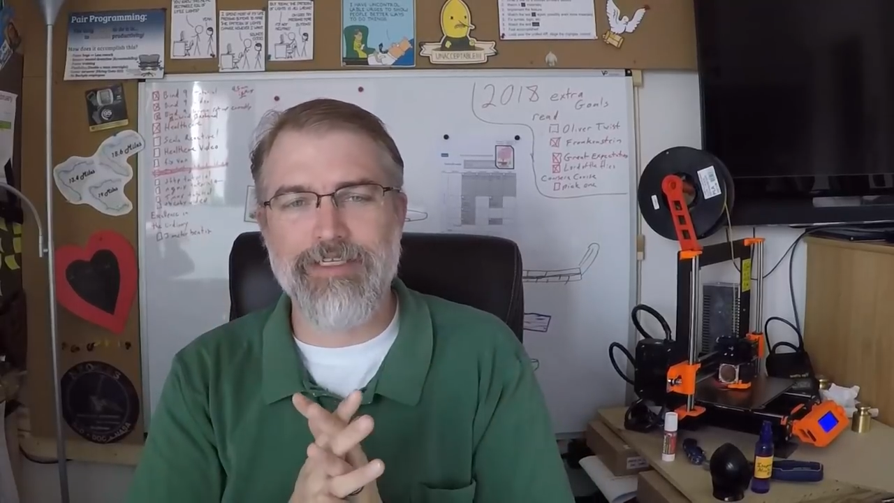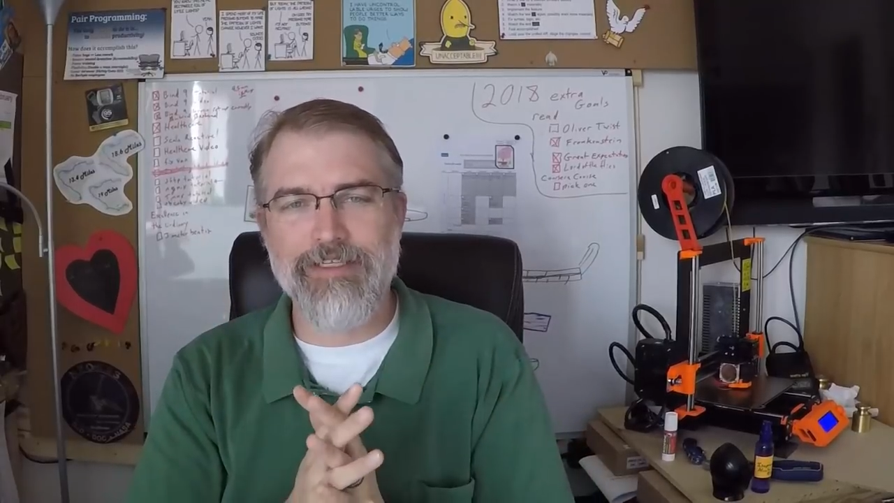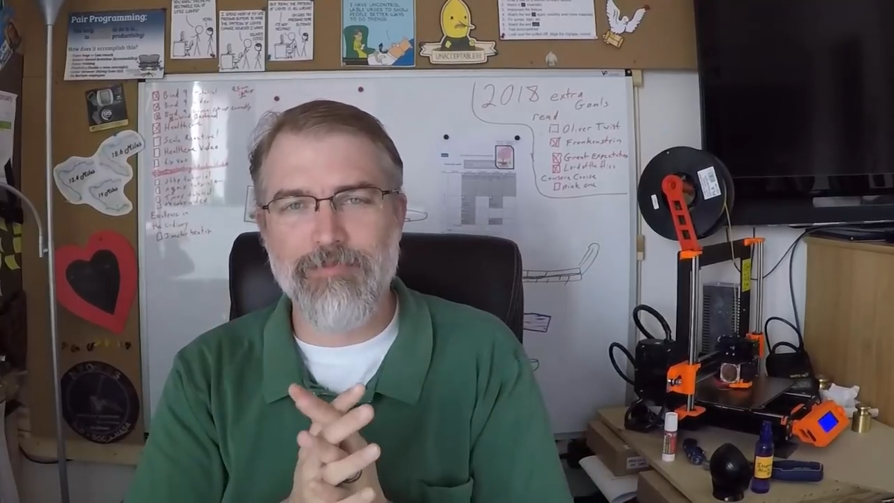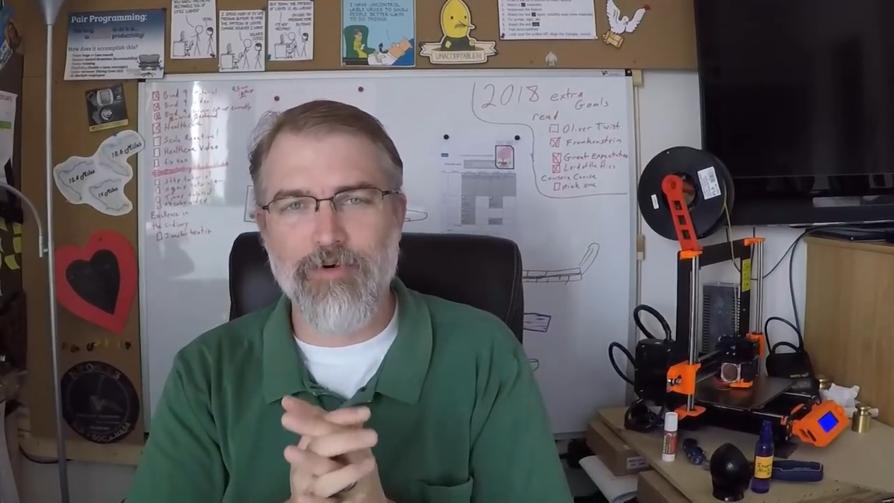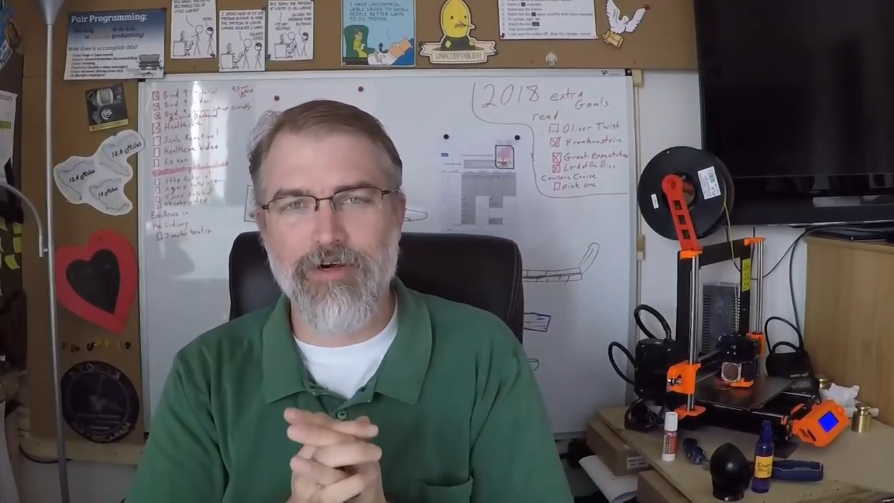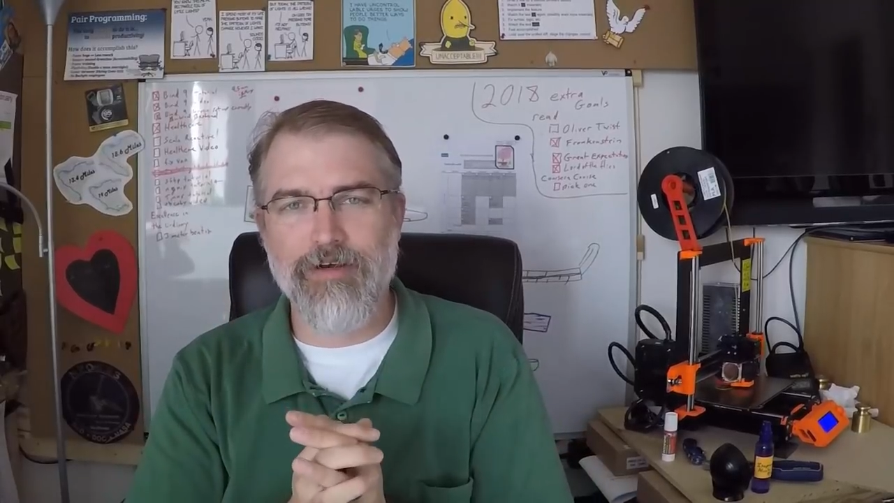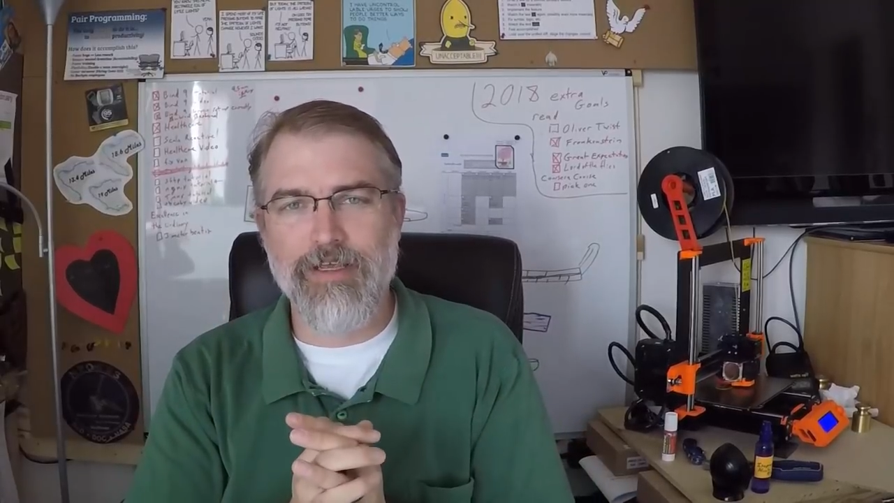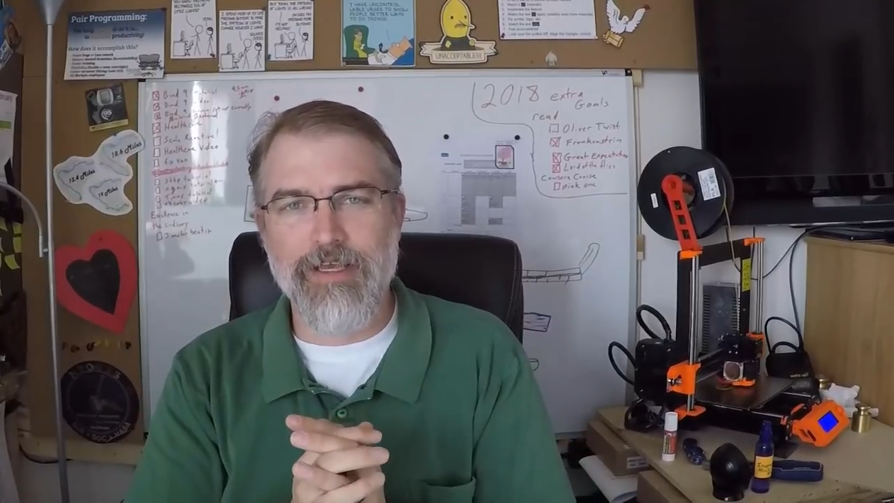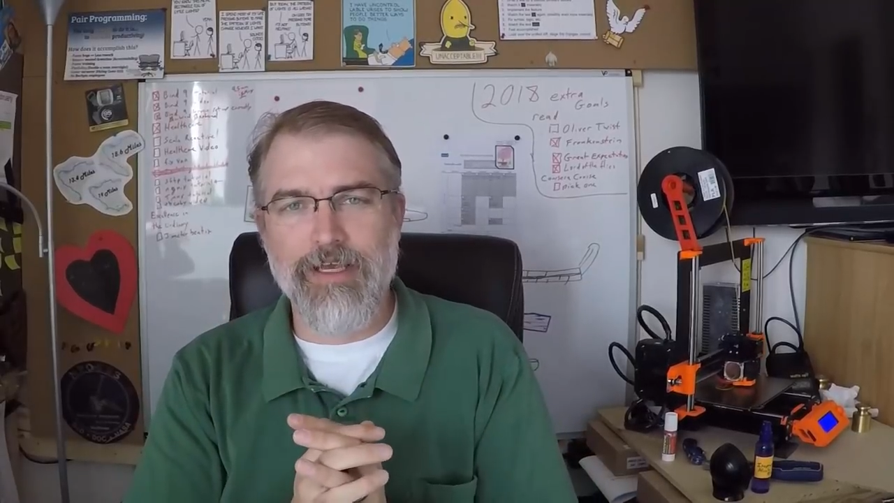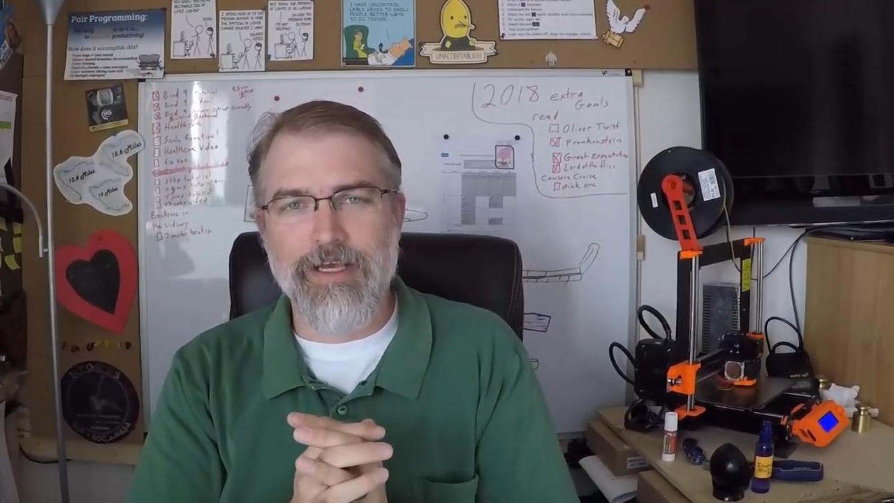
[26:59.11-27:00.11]
He's a little
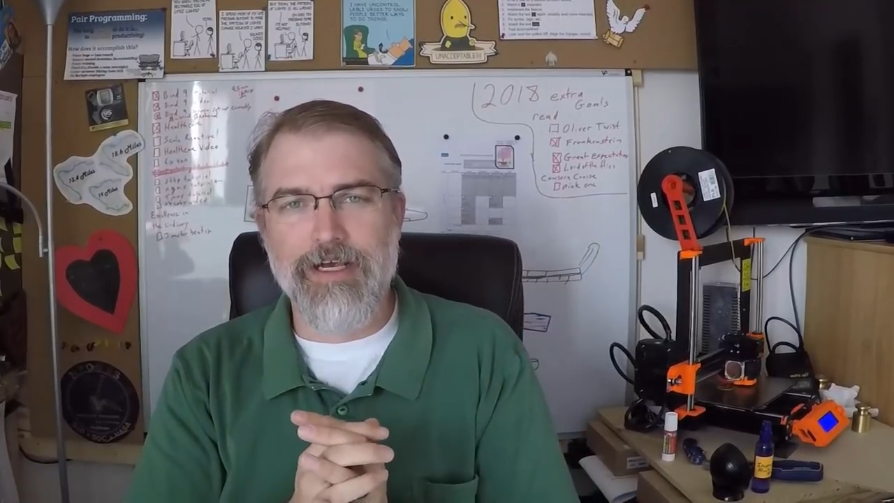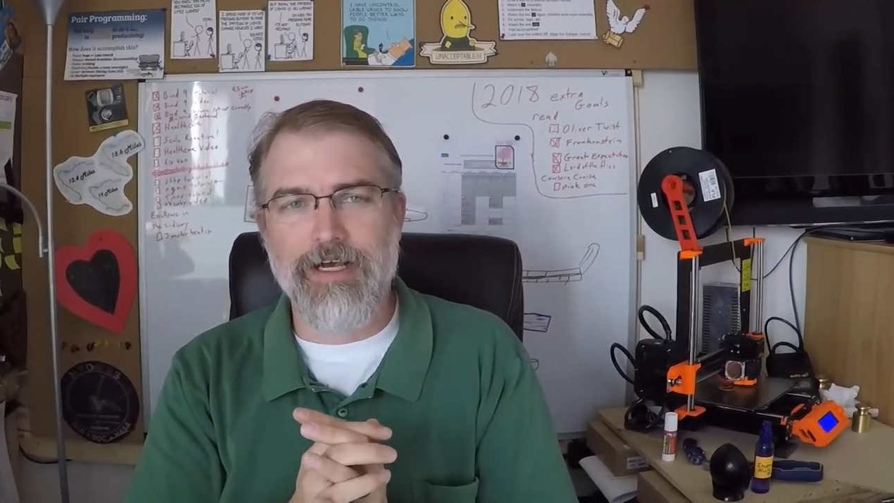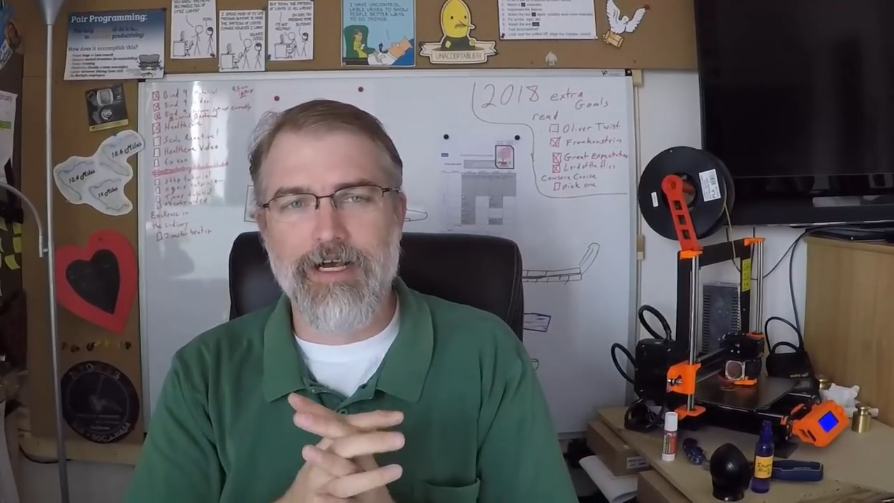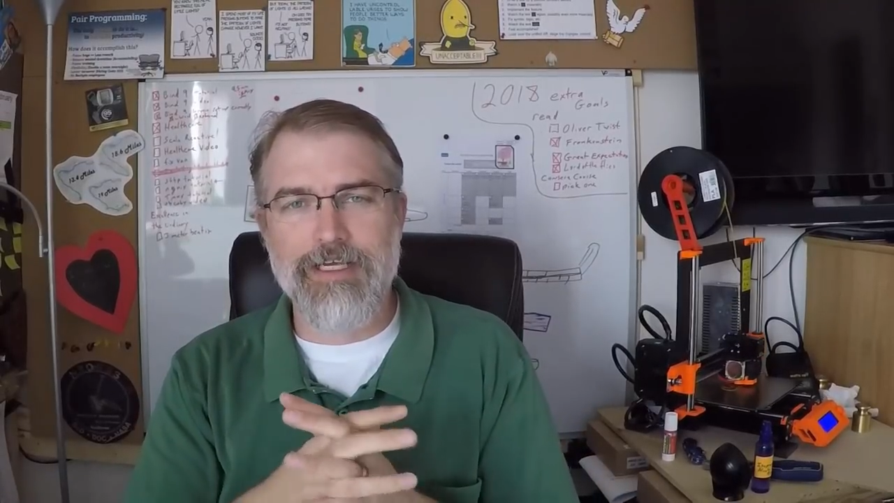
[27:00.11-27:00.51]
more, uh,